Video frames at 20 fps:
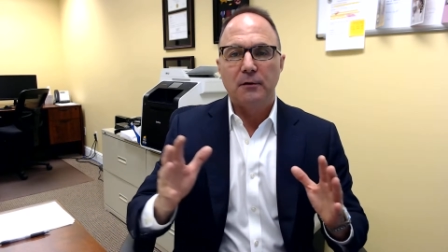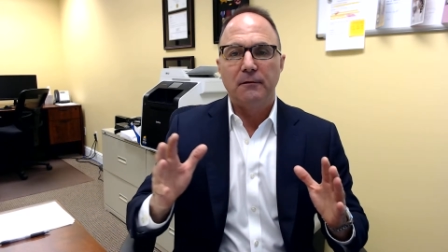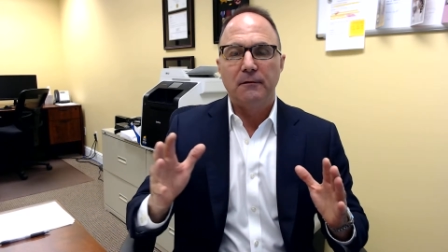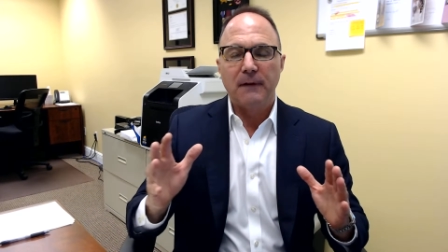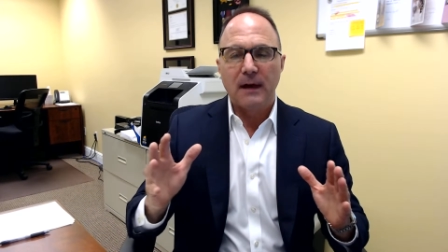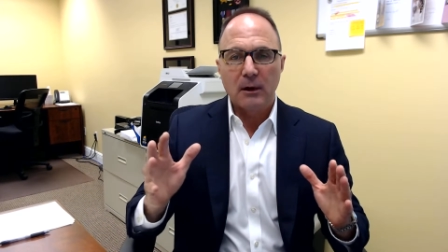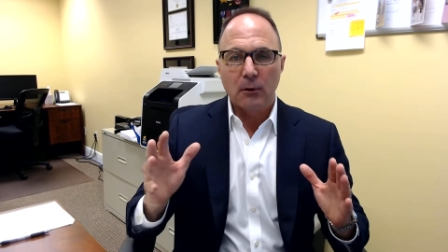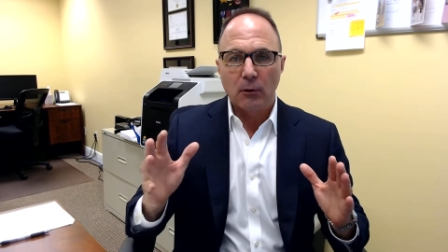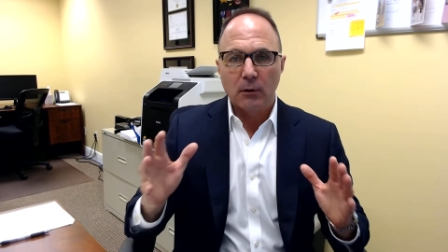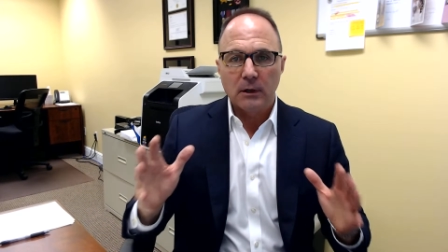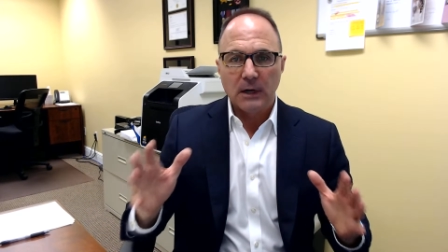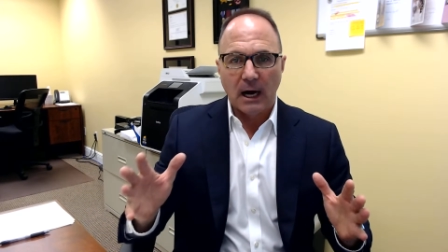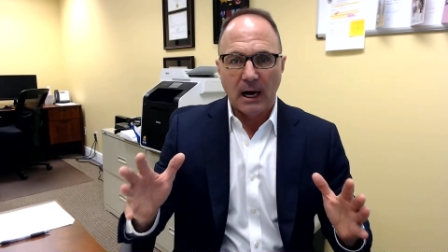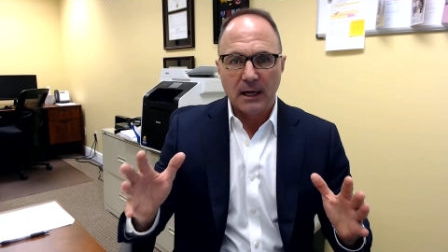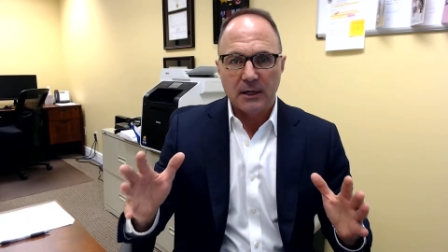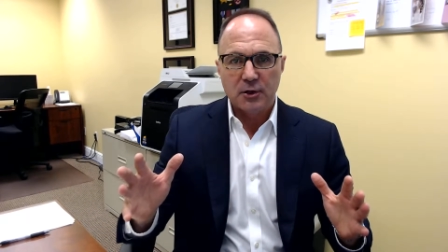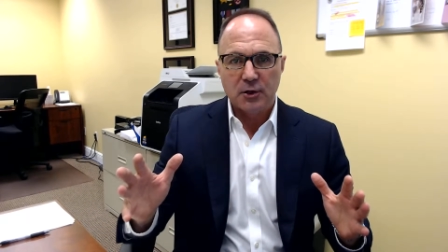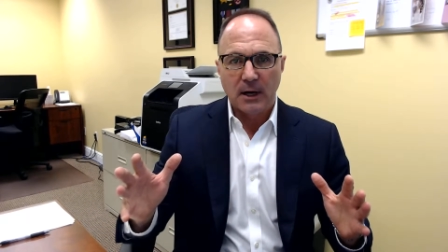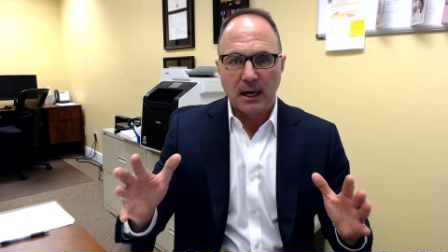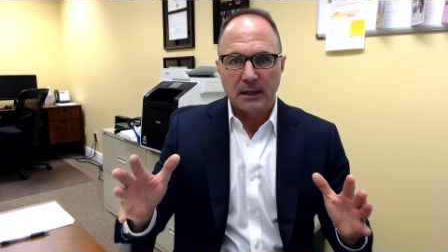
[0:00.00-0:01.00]
federal
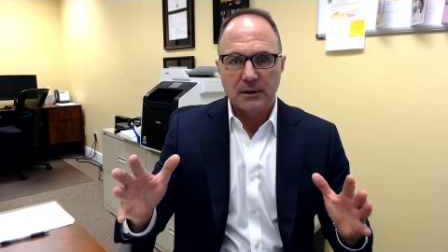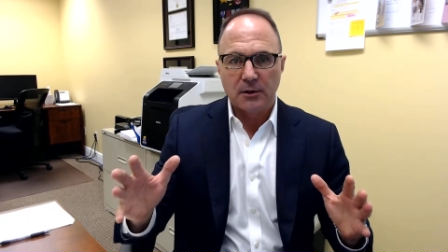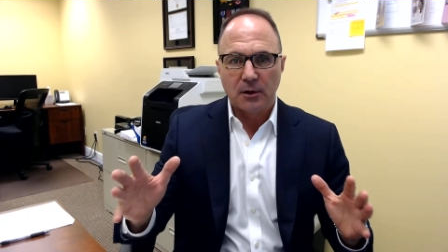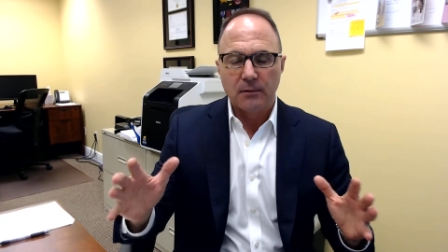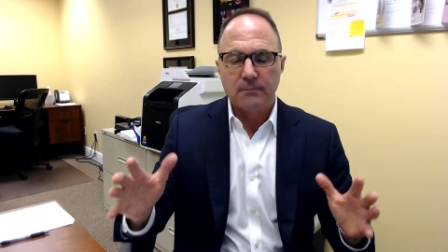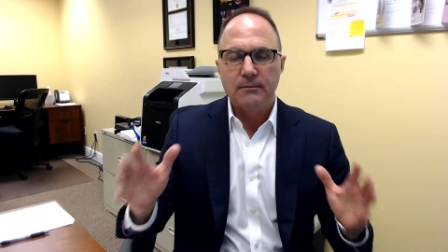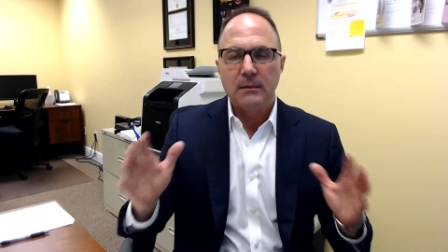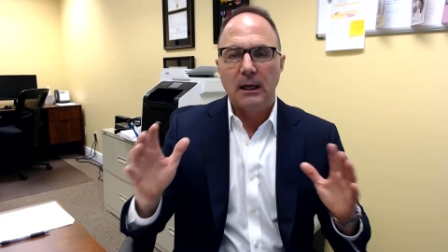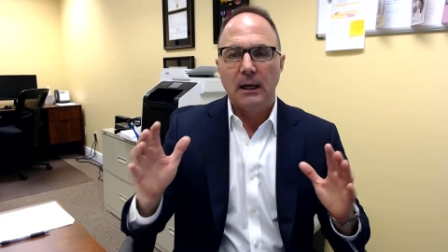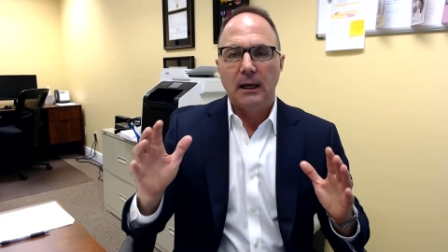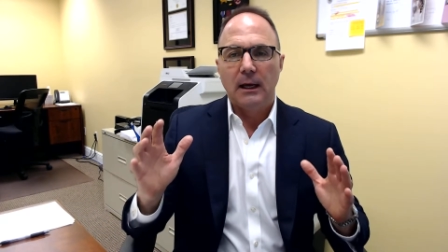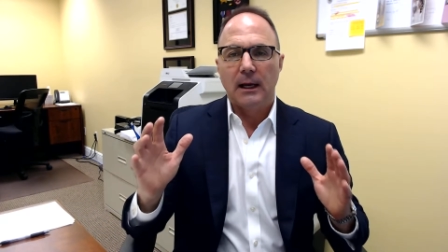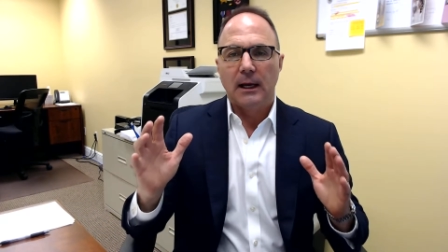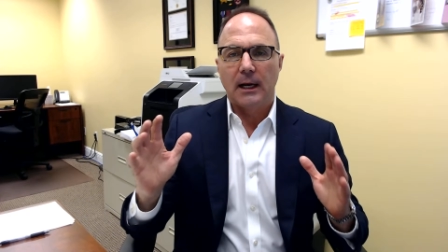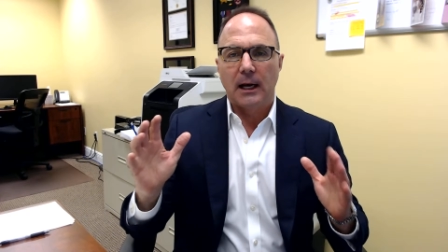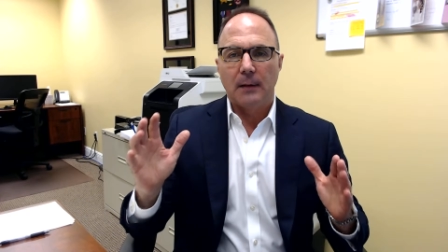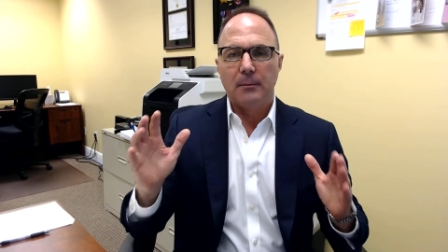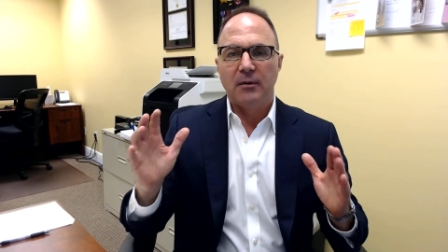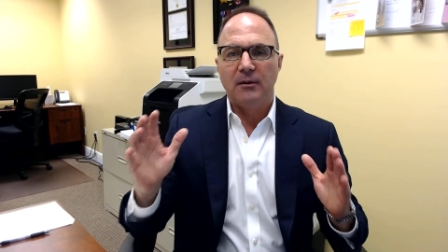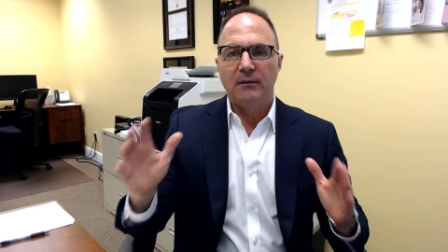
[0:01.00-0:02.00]
contractor and
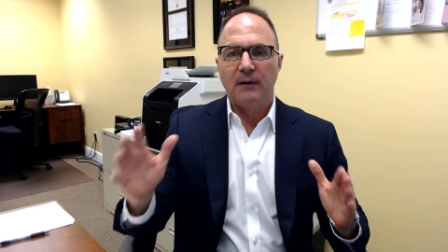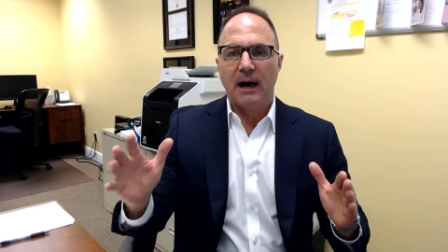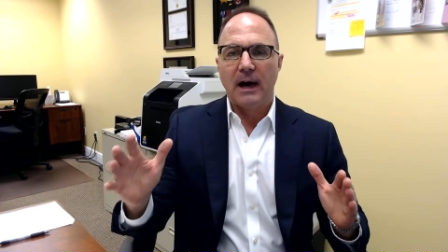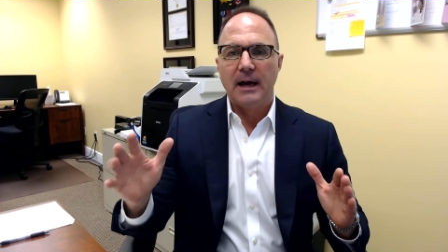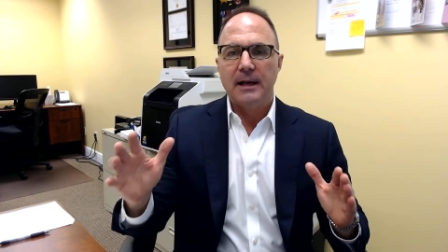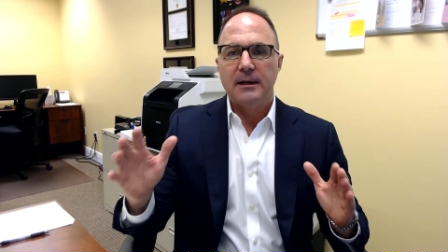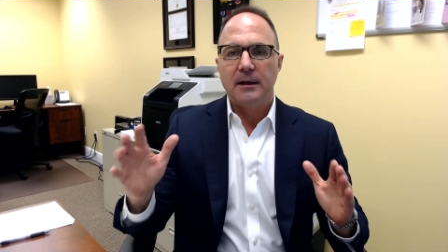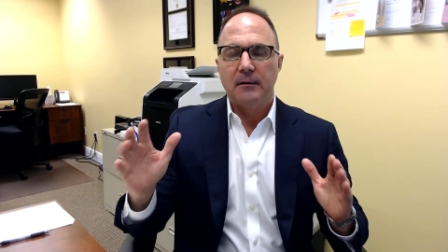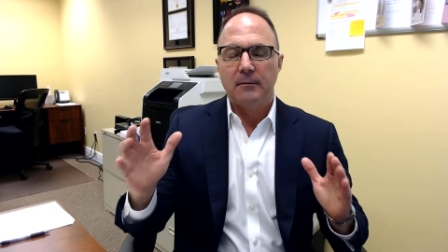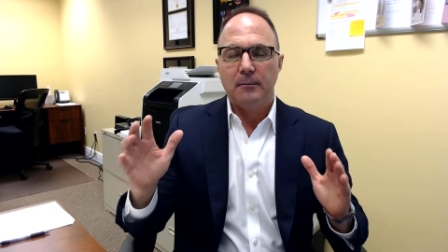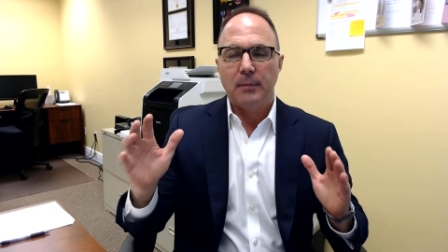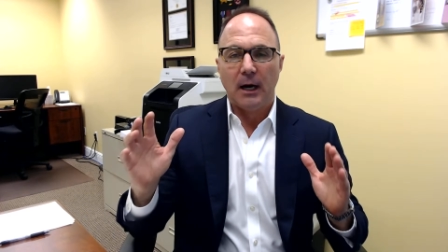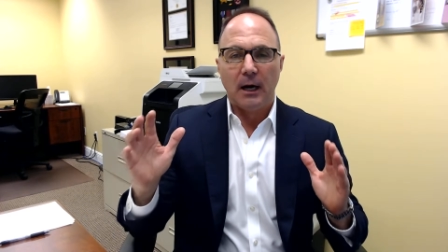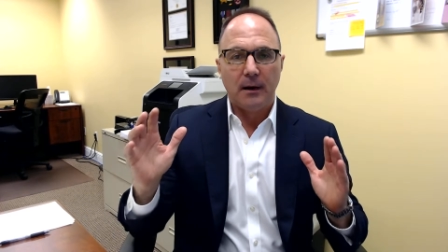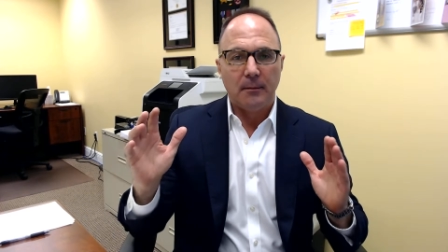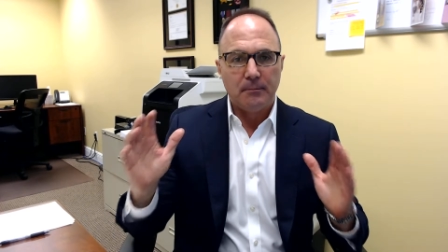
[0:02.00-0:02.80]
I provide uh,